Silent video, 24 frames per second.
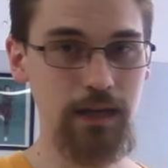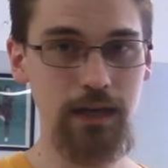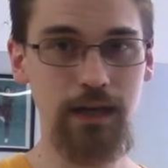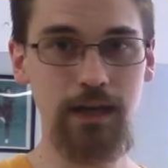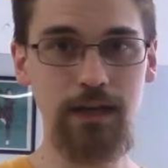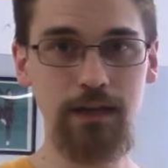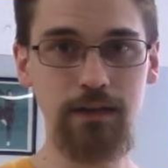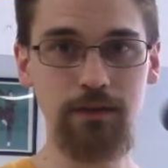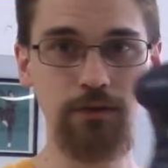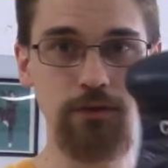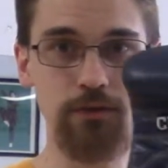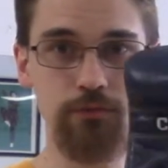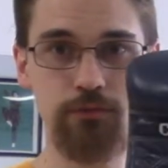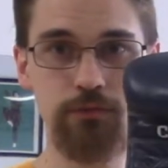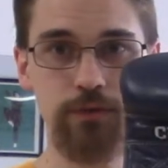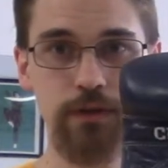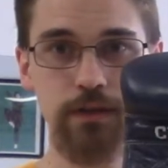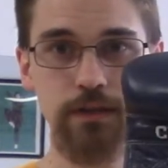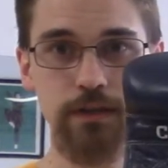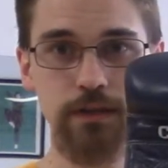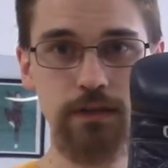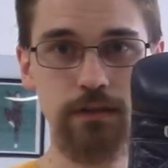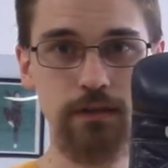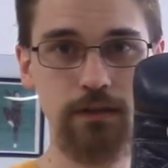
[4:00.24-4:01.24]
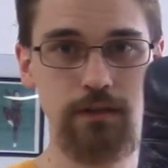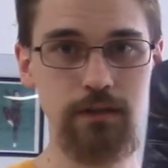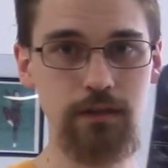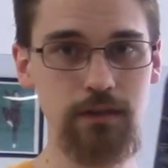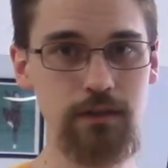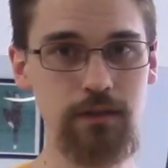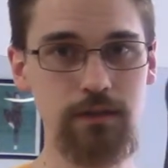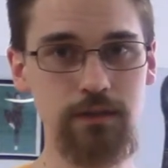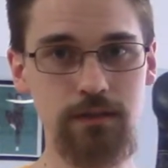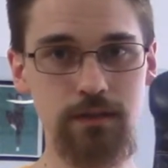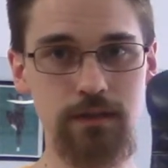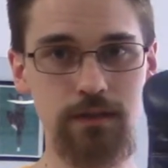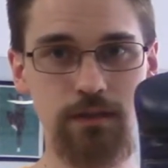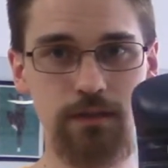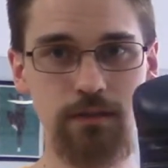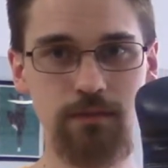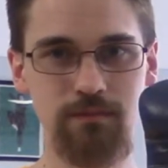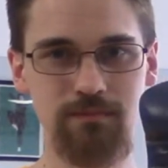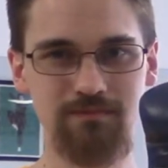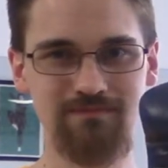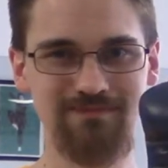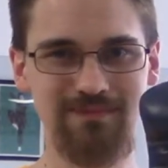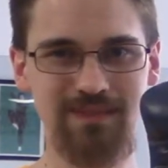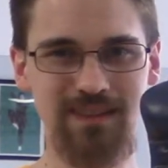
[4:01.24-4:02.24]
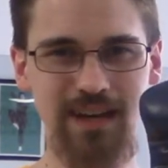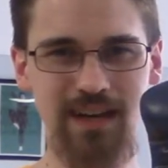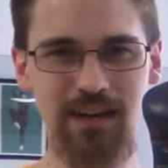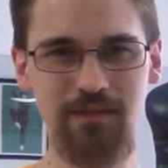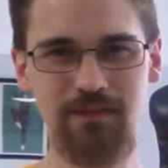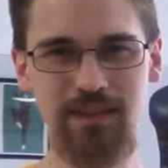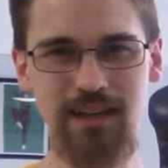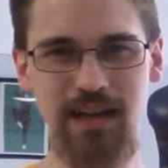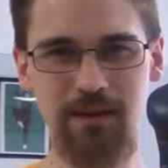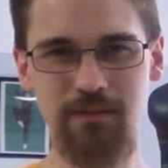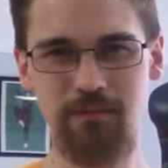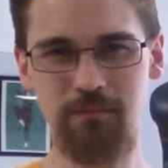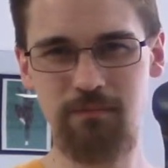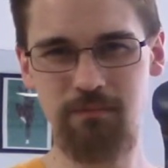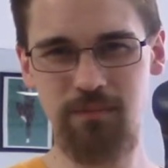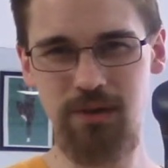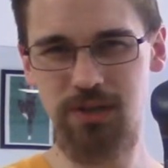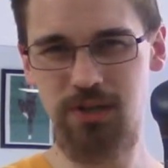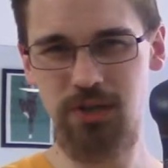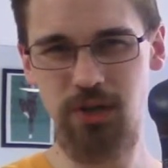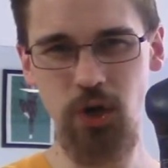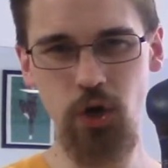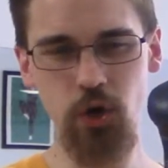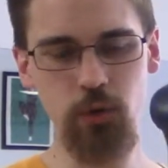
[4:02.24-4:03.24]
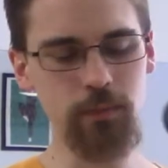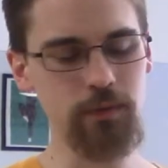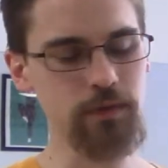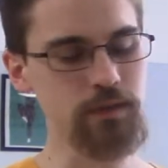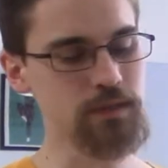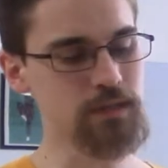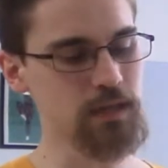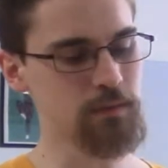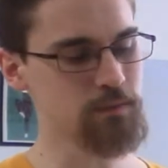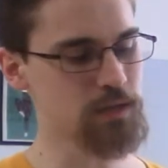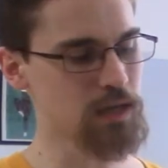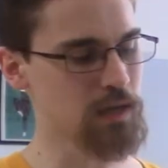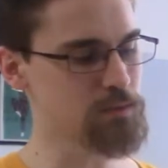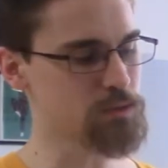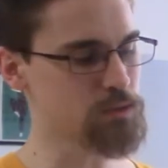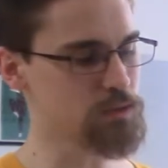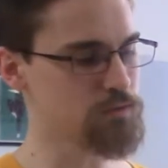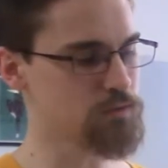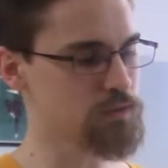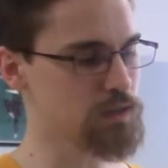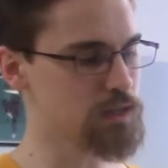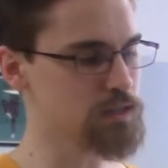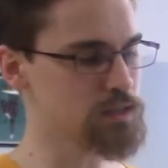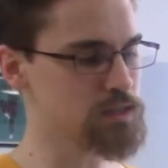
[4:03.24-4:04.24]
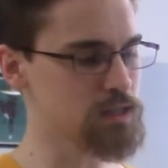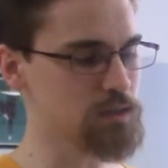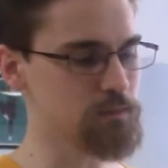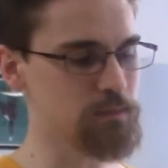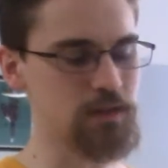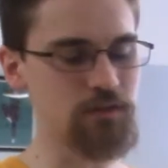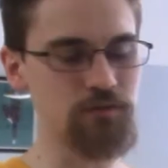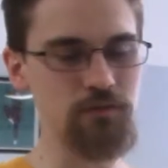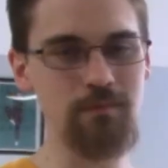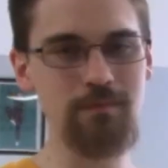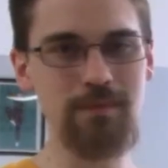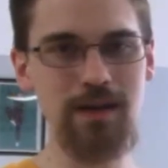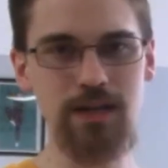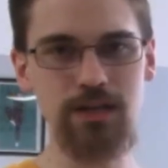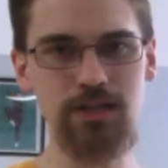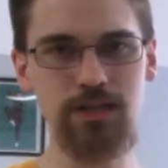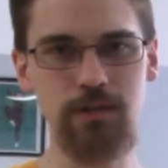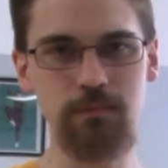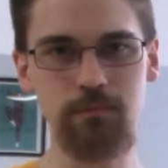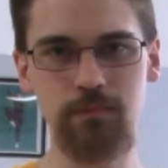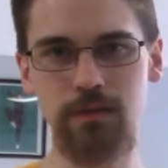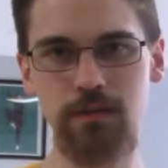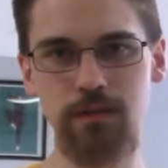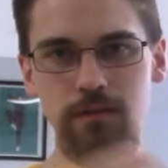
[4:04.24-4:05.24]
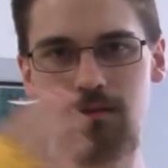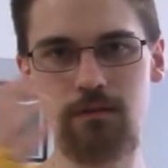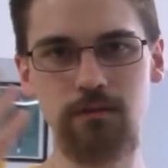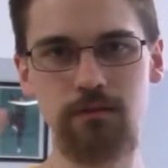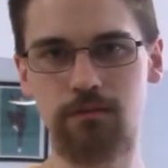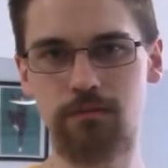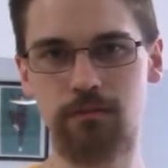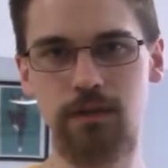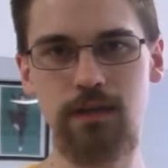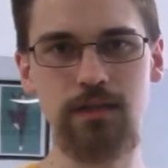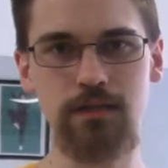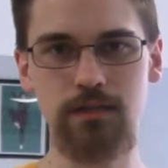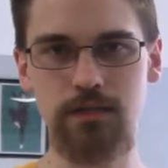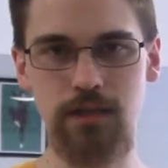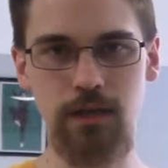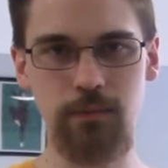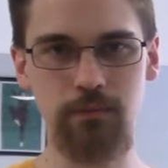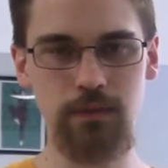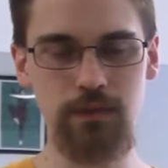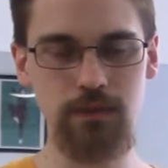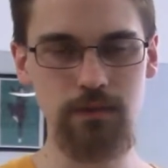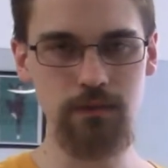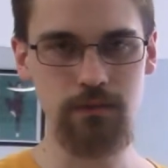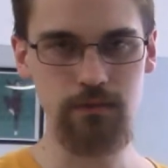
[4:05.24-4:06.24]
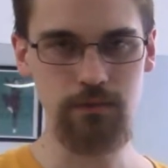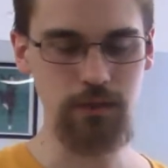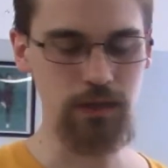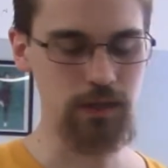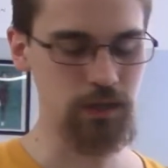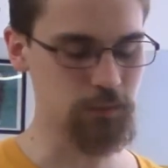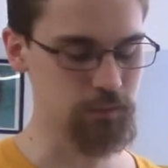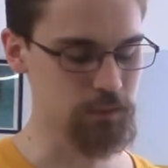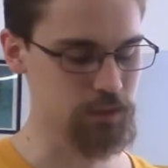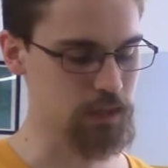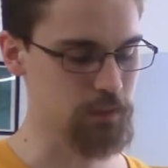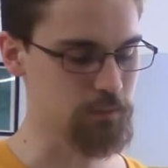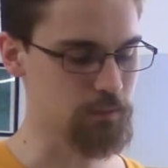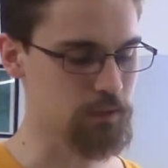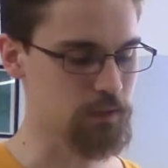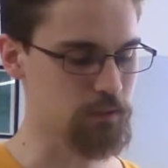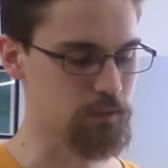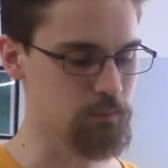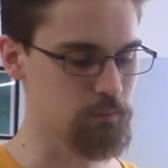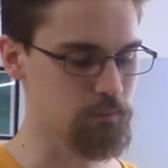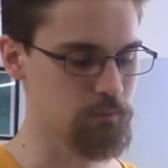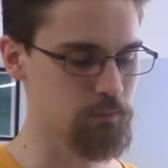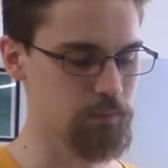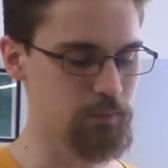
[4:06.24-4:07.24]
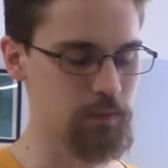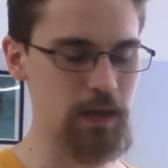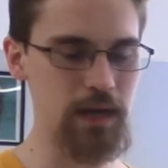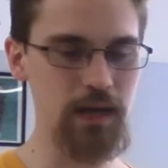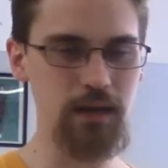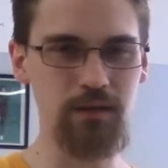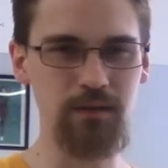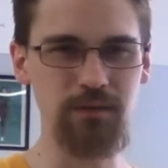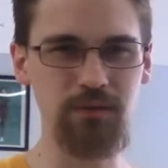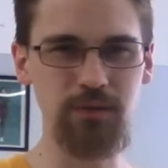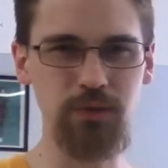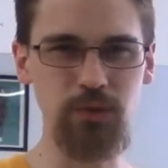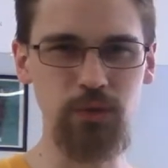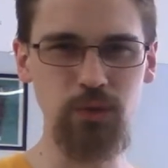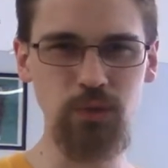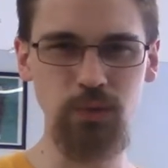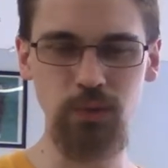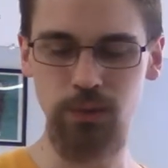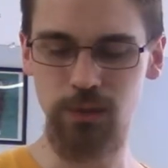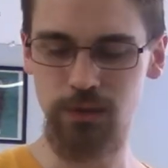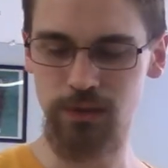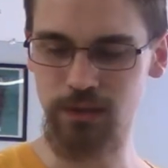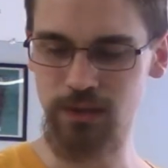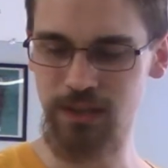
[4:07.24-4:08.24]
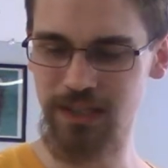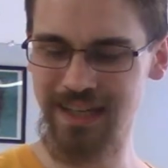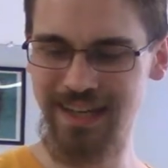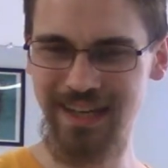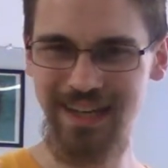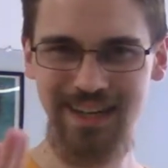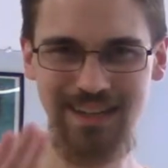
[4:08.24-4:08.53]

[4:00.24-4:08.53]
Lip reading: and the front is not even that much open. Sometimes you'll find some that have a mesh up here. That's up to you. That helps keep the hand a little cooler.